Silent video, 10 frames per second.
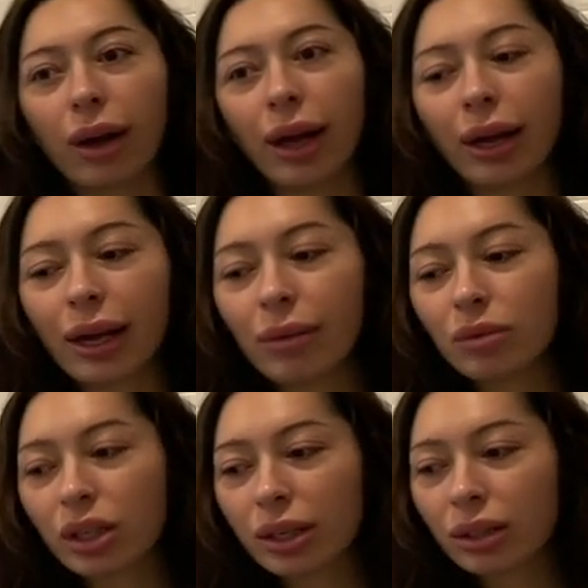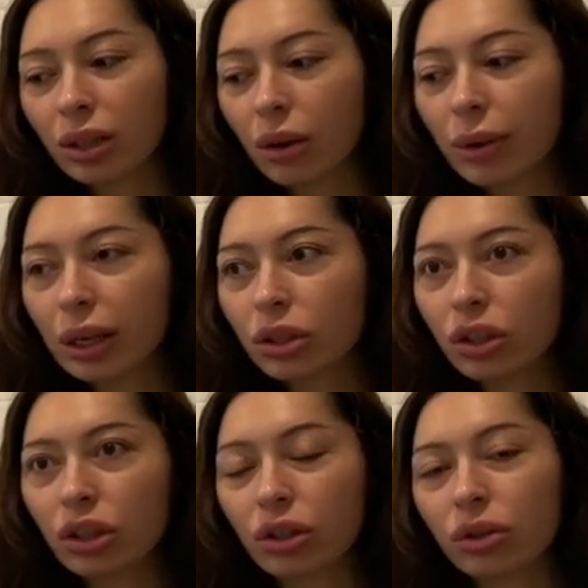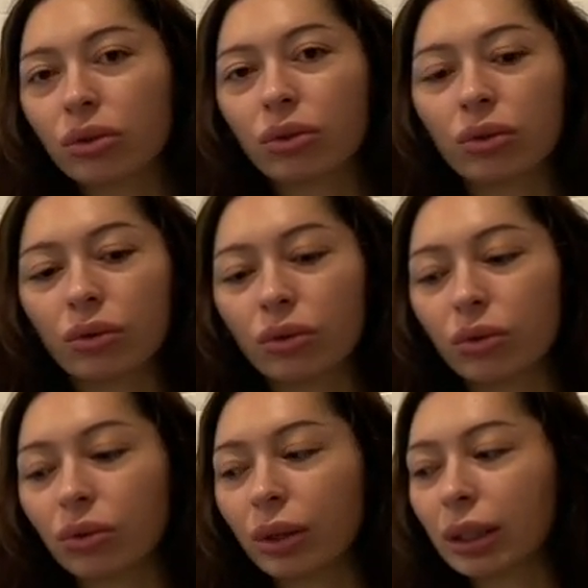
I am just going to